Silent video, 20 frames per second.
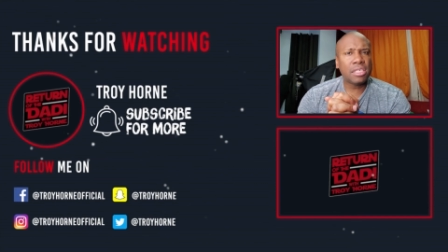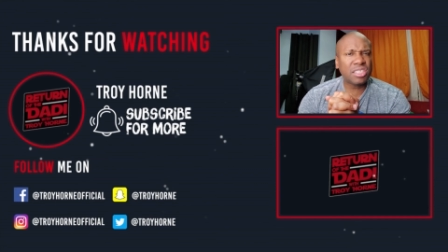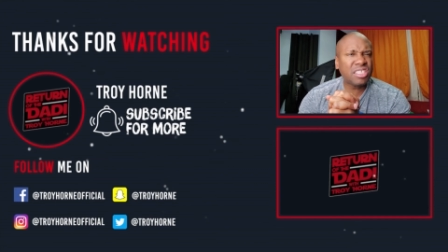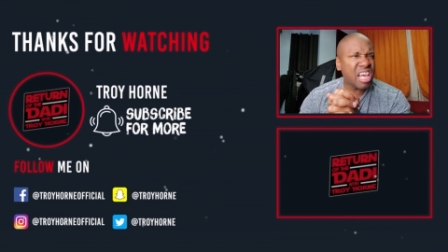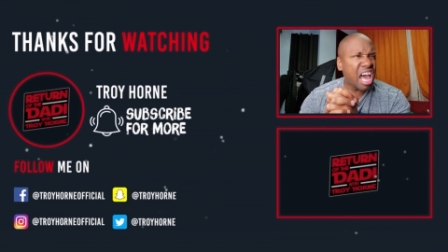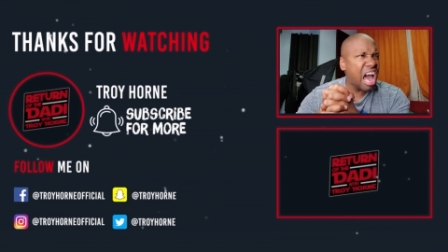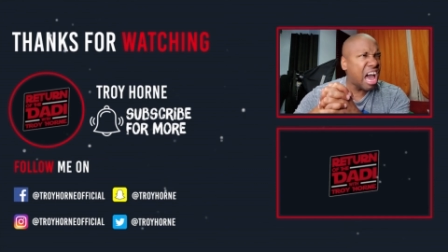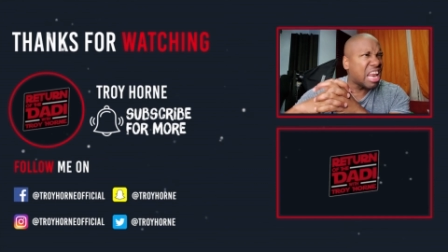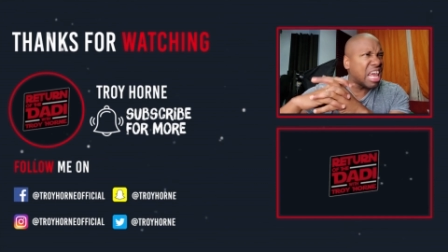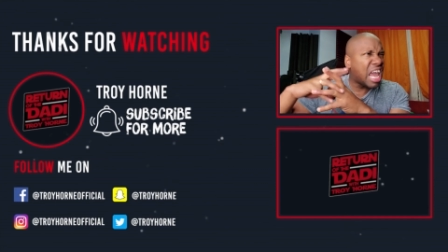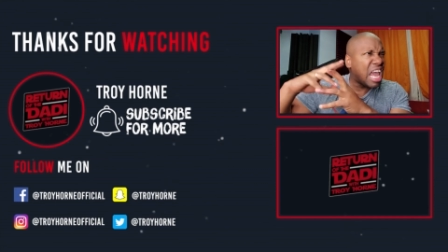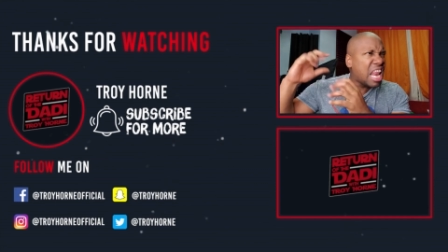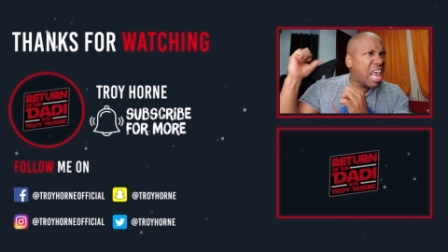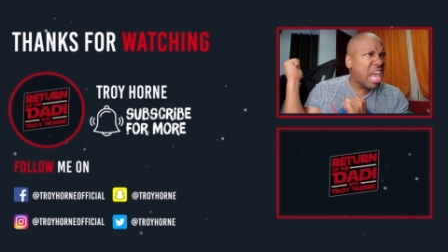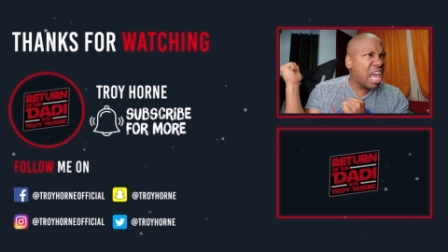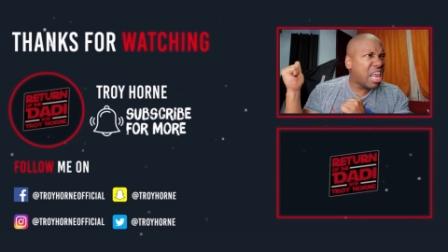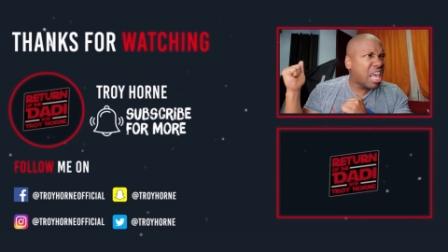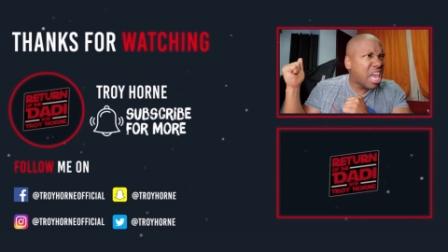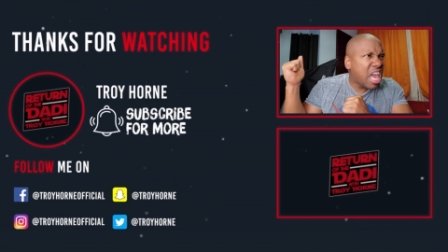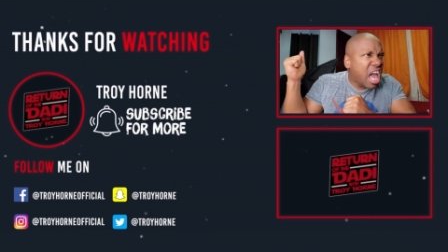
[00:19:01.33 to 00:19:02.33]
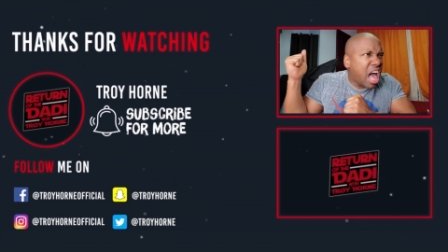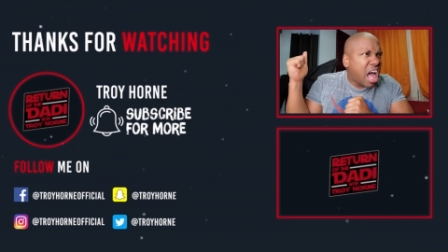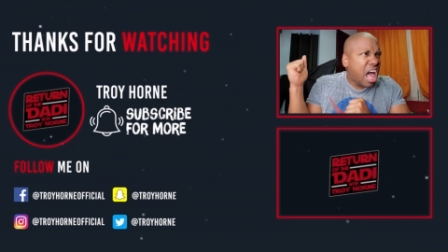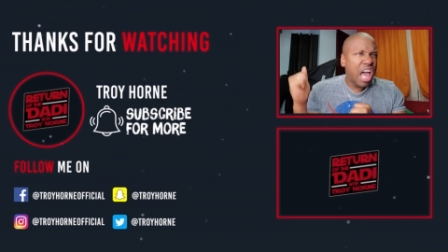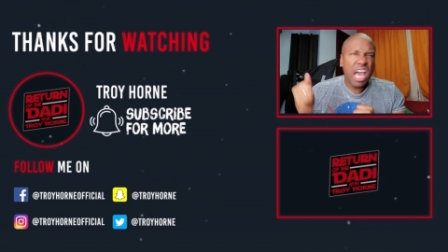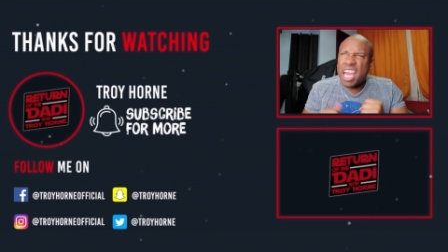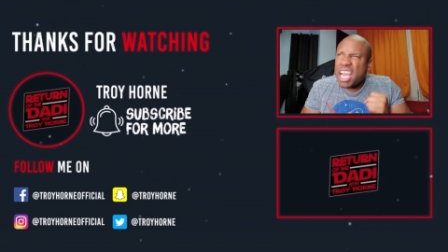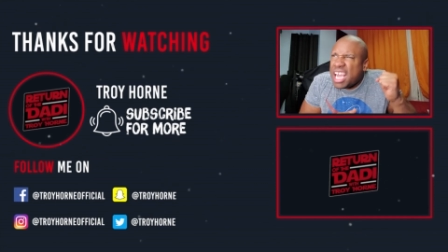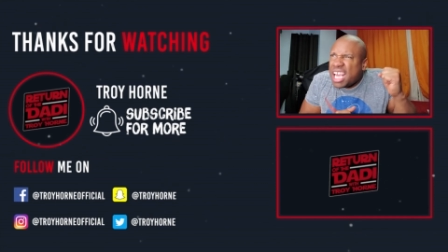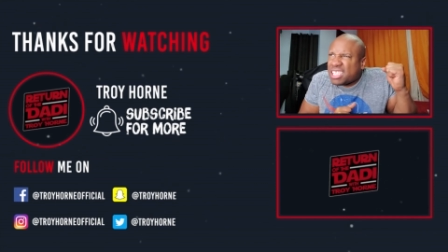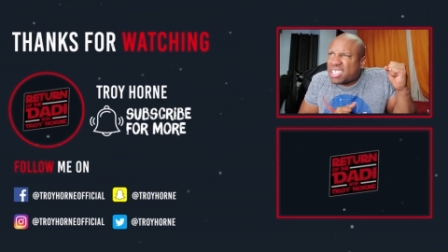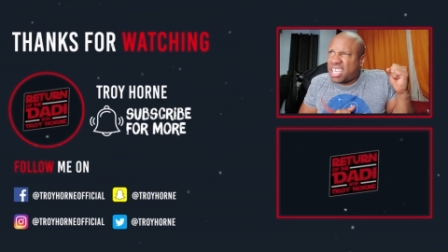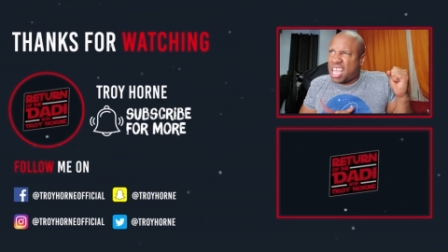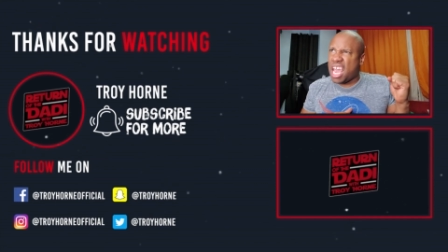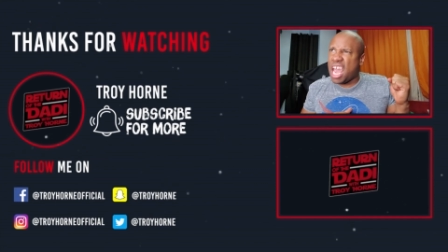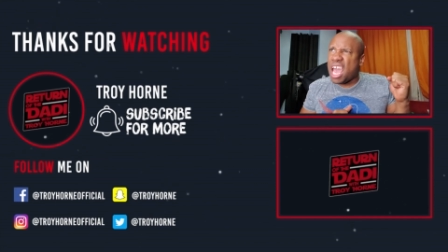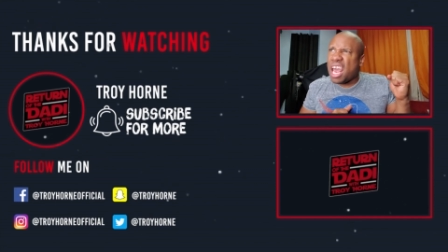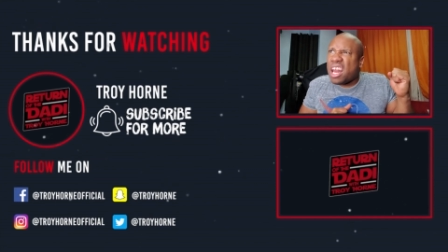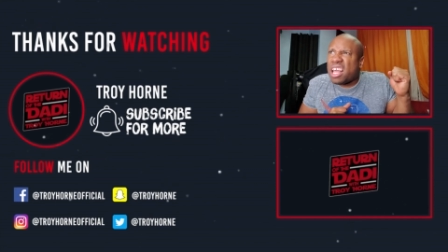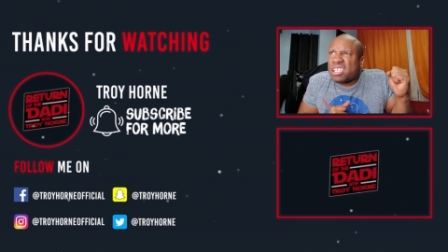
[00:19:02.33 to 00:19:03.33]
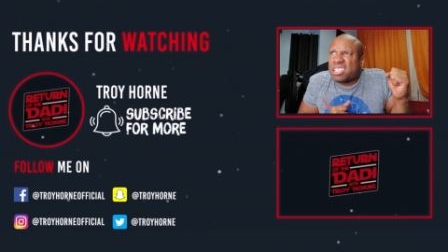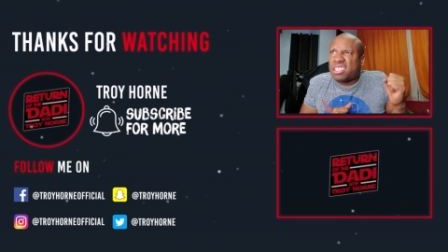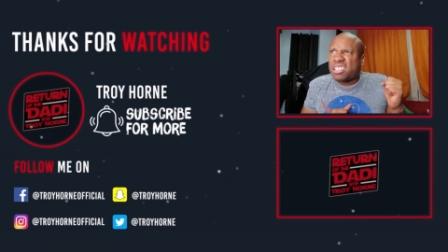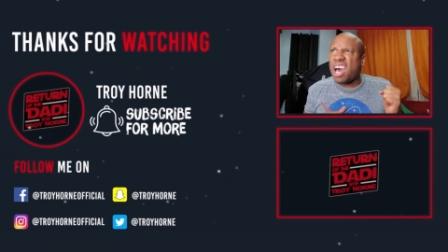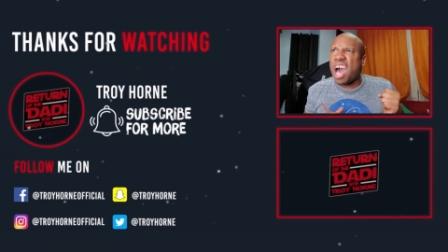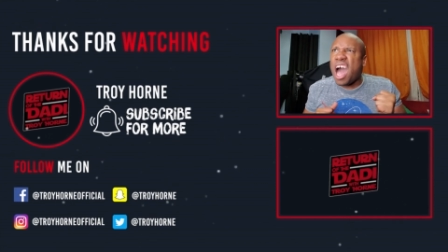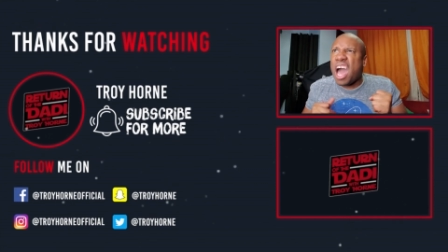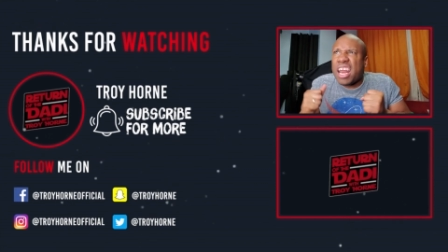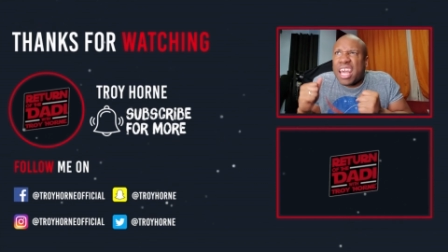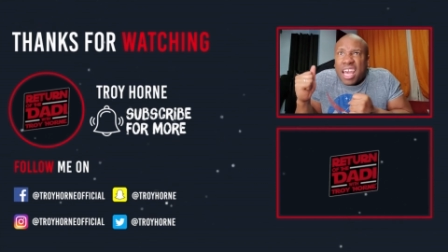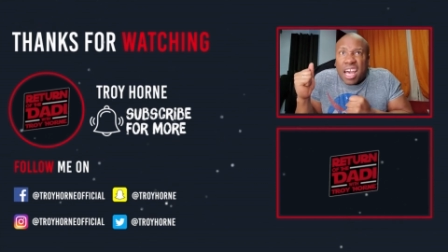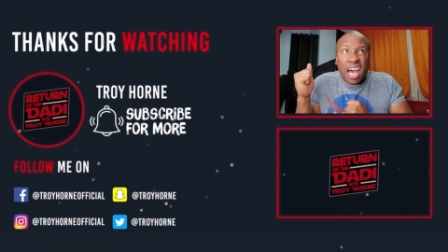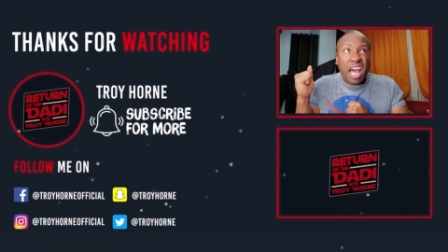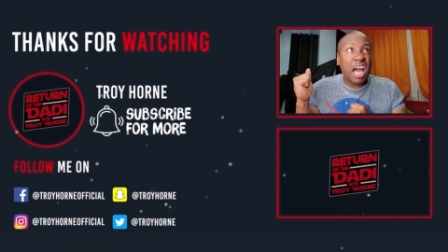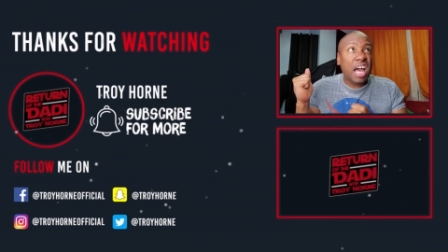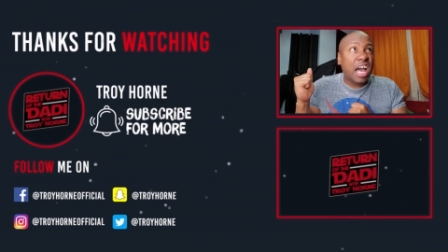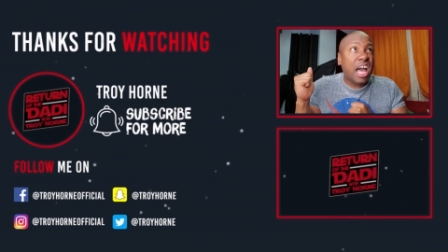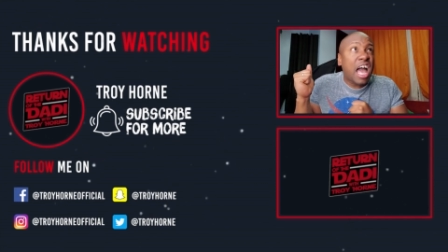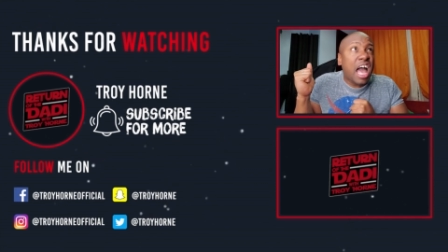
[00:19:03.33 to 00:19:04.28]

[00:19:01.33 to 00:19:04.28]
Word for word: started in us It's getting started.